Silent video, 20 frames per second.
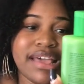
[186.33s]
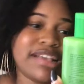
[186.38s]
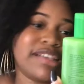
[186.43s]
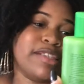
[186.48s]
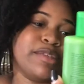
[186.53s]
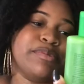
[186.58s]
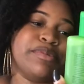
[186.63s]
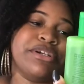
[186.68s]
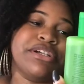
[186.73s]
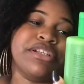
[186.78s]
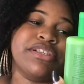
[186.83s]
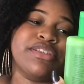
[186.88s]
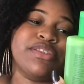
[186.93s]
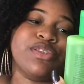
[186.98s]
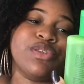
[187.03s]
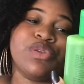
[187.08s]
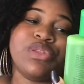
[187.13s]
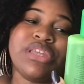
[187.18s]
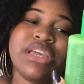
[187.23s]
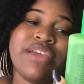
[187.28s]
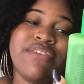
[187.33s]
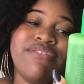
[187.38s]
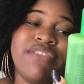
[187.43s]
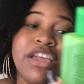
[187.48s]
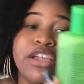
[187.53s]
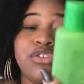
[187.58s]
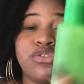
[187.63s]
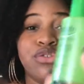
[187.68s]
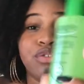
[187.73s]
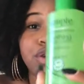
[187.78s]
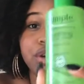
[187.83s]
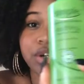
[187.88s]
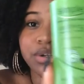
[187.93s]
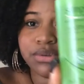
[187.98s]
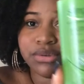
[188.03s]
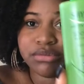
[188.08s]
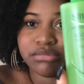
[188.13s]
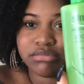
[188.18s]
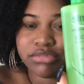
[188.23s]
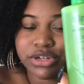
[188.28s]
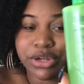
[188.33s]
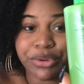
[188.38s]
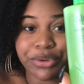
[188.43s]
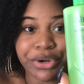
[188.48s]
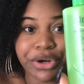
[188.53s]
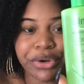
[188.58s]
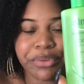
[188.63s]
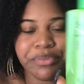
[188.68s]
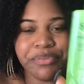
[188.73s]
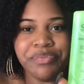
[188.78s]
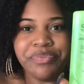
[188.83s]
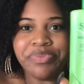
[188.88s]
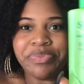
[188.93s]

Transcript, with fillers: Expert Soothing Facial Toner.